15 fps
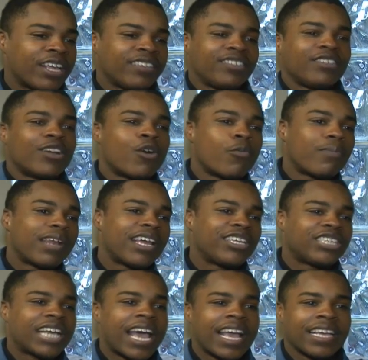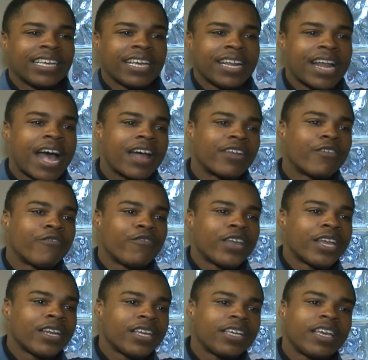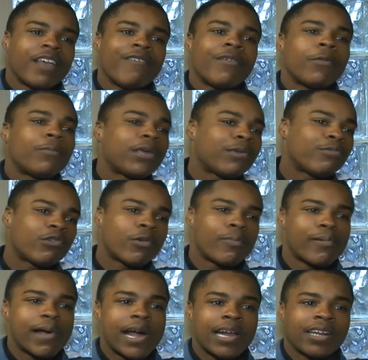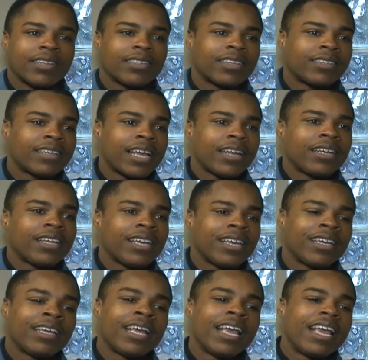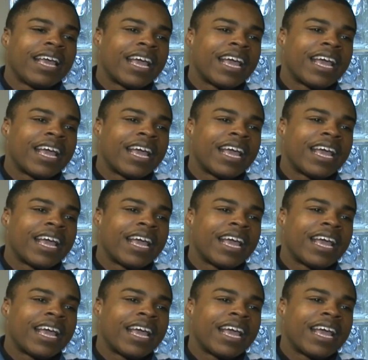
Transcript: it's no pleasure I get out of vending, giving people the product that they need.